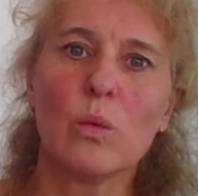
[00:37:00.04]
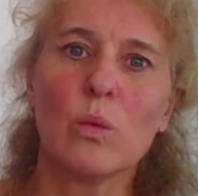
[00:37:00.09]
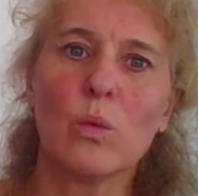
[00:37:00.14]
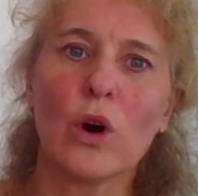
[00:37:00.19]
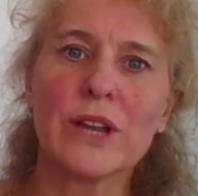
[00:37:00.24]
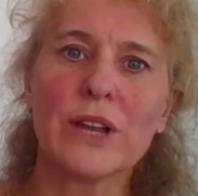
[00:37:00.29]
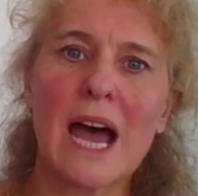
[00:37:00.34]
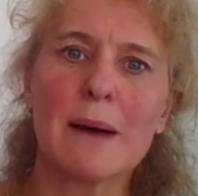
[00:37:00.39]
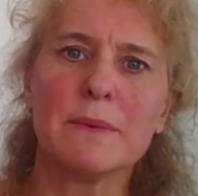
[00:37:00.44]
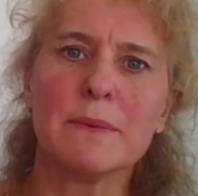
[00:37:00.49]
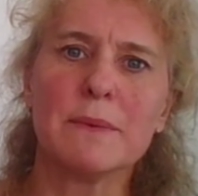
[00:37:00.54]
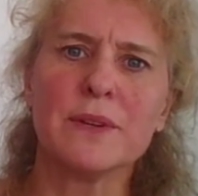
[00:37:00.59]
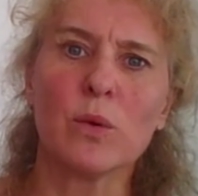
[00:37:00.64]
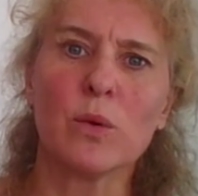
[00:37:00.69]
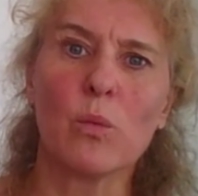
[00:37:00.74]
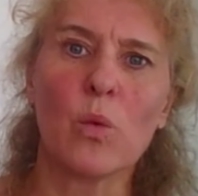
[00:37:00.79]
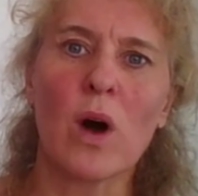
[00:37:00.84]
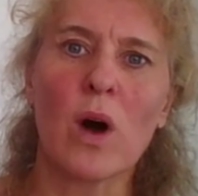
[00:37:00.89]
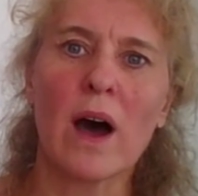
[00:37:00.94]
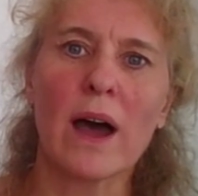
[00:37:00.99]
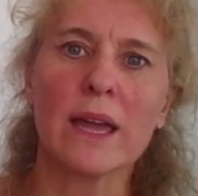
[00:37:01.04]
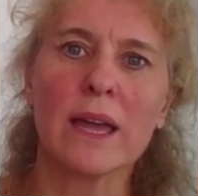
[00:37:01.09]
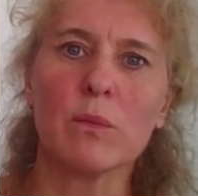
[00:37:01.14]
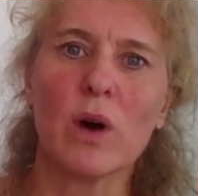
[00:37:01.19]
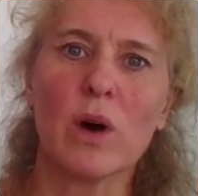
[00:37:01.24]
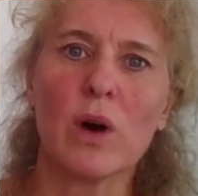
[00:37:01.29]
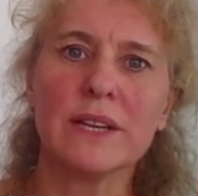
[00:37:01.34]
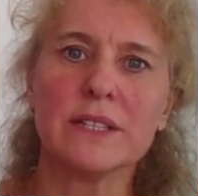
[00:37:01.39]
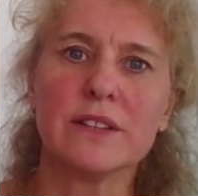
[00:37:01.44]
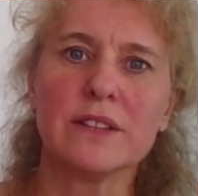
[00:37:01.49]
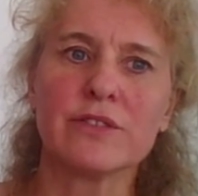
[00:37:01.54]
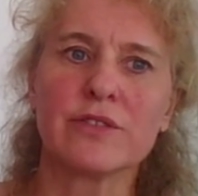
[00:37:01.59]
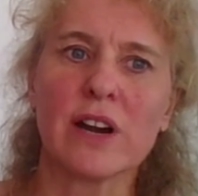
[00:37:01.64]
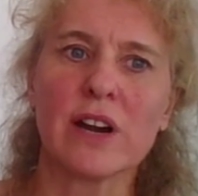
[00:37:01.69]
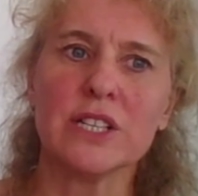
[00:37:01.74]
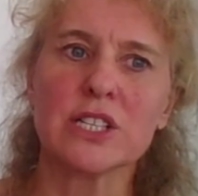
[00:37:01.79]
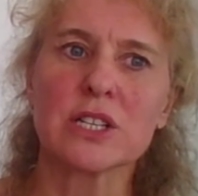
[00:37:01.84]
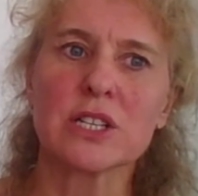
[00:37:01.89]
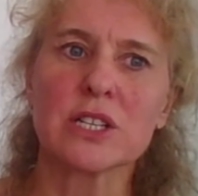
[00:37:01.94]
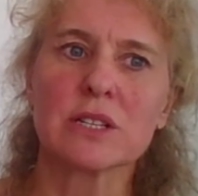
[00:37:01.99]
what happened and why did the
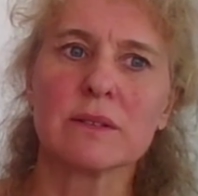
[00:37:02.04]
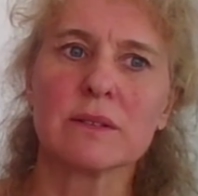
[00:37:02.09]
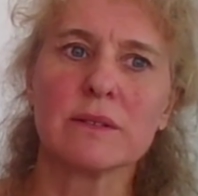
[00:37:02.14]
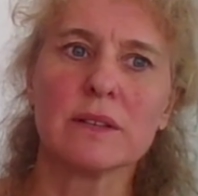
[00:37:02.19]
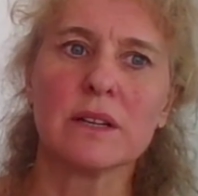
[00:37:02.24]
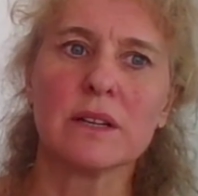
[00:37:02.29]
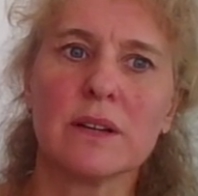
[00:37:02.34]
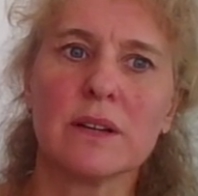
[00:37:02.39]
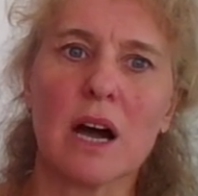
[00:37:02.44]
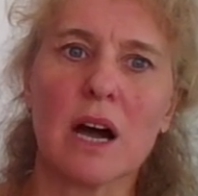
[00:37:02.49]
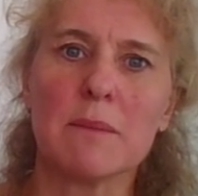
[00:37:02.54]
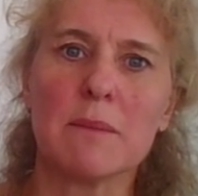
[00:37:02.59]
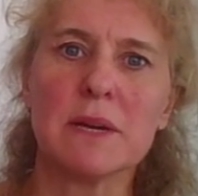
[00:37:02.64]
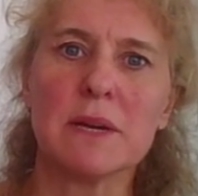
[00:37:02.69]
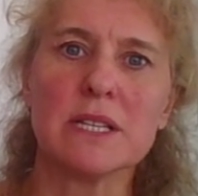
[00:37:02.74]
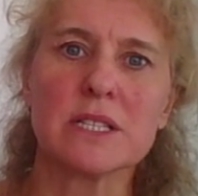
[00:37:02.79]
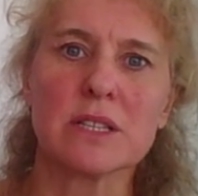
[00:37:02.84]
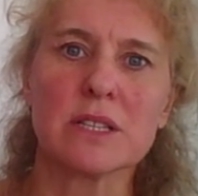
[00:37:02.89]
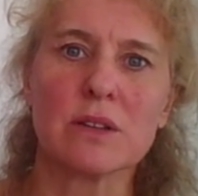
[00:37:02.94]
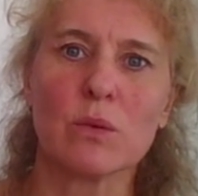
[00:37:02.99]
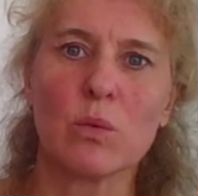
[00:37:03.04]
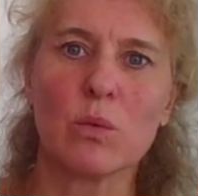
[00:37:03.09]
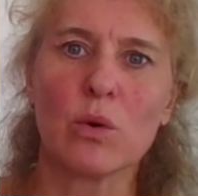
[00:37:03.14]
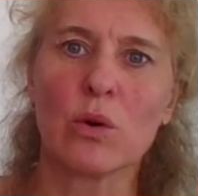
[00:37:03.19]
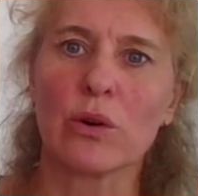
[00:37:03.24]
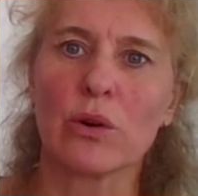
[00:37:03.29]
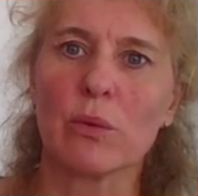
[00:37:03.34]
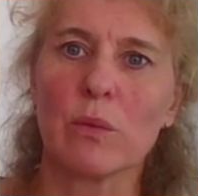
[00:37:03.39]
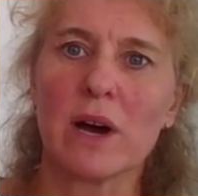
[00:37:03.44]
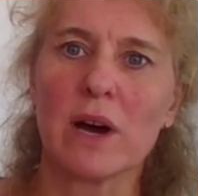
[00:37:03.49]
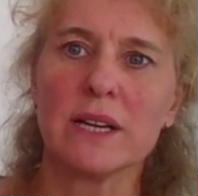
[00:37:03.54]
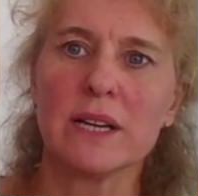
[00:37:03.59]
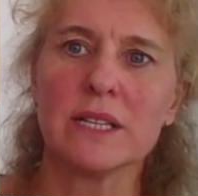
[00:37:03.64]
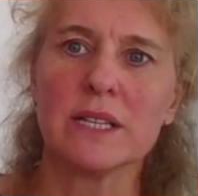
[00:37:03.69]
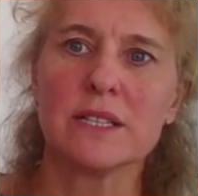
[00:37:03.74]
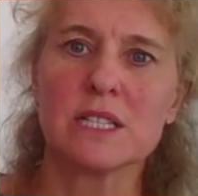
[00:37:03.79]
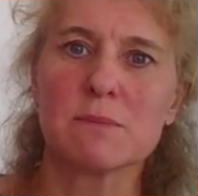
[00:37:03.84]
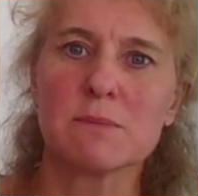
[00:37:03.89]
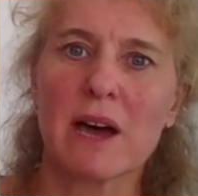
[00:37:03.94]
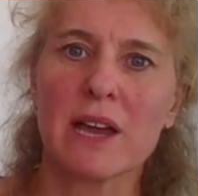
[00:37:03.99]
French come into the war, and why
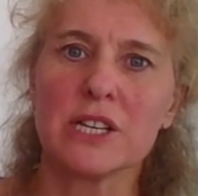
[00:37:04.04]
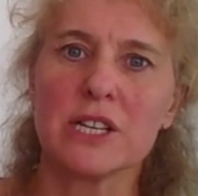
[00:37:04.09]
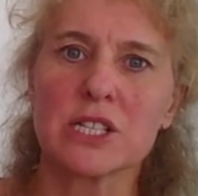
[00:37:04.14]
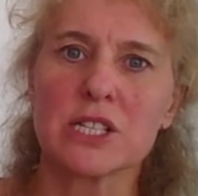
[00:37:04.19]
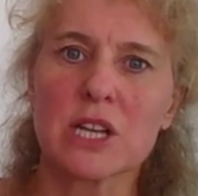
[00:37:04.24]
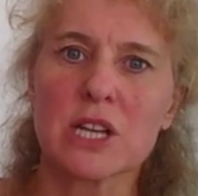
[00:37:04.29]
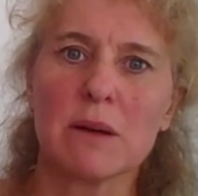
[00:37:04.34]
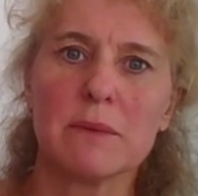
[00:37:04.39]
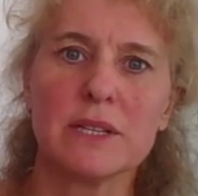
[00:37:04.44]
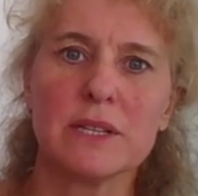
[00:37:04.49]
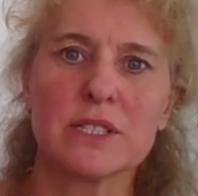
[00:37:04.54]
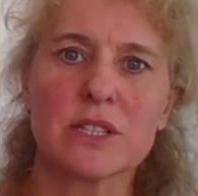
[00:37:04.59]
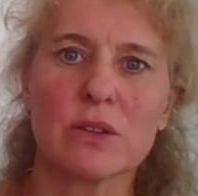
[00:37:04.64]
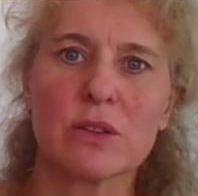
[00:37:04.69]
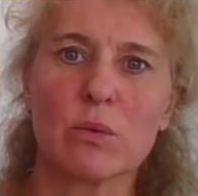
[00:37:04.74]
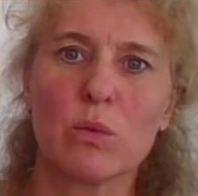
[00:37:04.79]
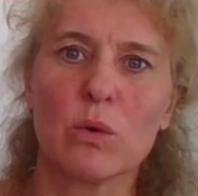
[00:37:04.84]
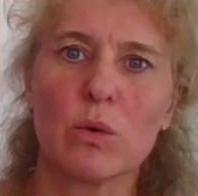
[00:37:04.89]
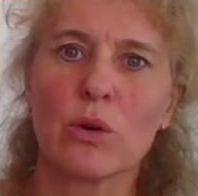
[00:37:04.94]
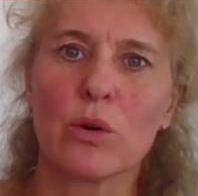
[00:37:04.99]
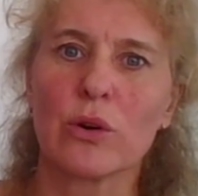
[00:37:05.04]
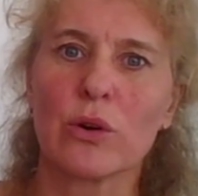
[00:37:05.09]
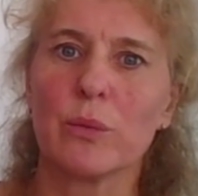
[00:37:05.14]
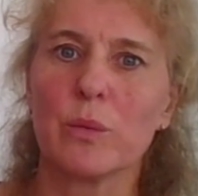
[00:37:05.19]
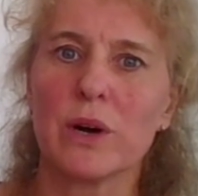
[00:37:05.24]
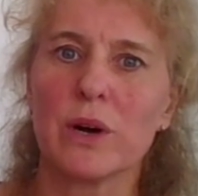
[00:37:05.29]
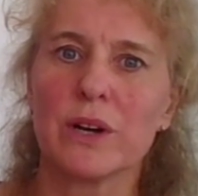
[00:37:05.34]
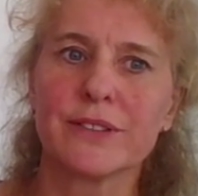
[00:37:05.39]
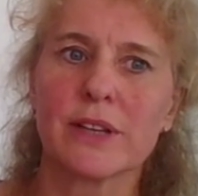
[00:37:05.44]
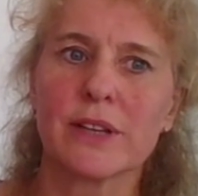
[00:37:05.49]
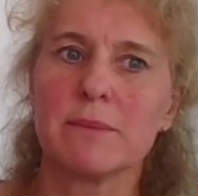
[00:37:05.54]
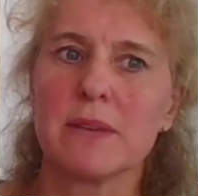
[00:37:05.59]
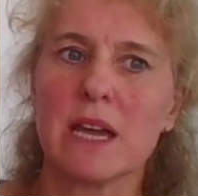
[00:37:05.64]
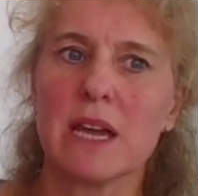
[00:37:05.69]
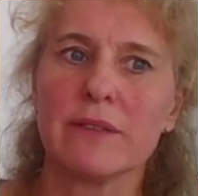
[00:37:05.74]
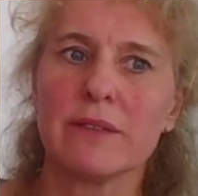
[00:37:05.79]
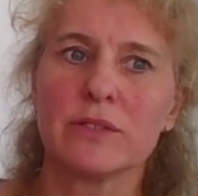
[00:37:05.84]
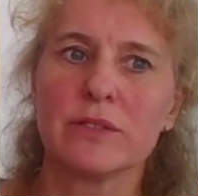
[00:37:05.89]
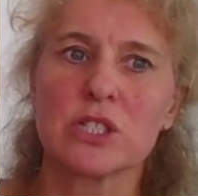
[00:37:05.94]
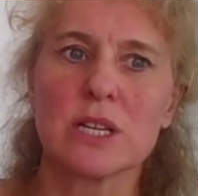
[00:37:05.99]
did the Spanish come into the war, and were some
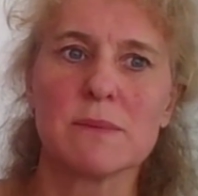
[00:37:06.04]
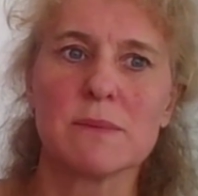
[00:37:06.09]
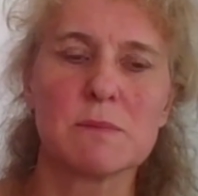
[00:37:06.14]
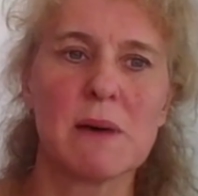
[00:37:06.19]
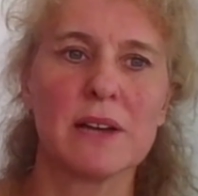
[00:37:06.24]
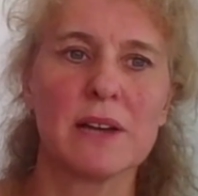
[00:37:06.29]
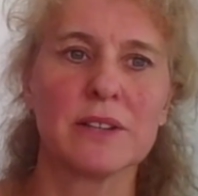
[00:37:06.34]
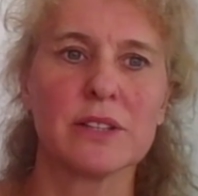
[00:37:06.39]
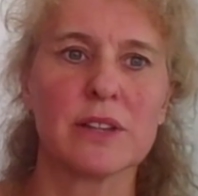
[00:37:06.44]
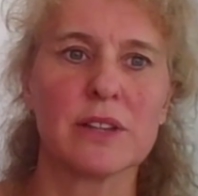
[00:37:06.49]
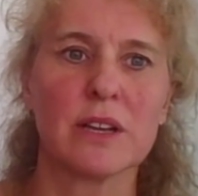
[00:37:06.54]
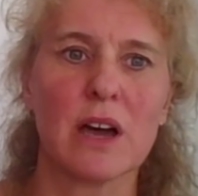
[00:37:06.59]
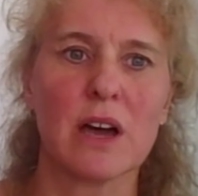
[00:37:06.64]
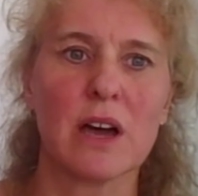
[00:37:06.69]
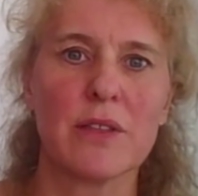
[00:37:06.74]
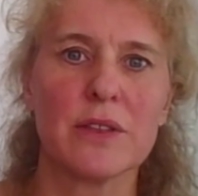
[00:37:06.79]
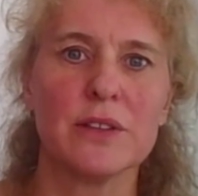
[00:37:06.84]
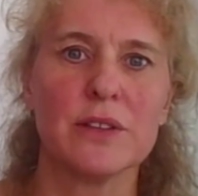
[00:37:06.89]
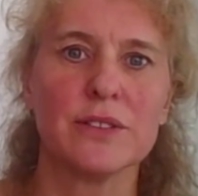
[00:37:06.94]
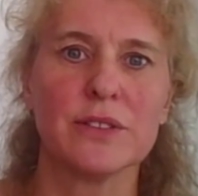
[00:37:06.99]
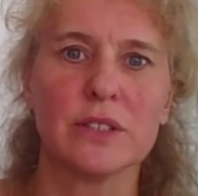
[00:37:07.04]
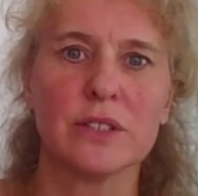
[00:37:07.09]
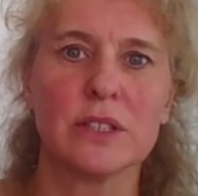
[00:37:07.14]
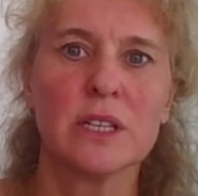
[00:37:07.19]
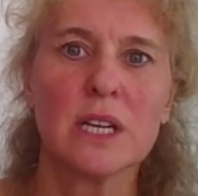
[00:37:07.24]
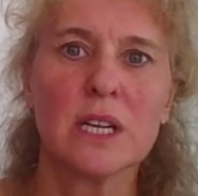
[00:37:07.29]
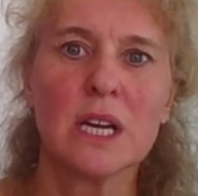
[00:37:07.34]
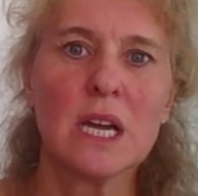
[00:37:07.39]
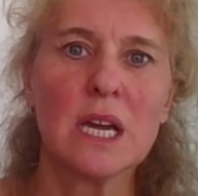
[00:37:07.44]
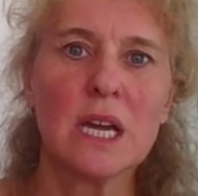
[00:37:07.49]
naval ships better than others, and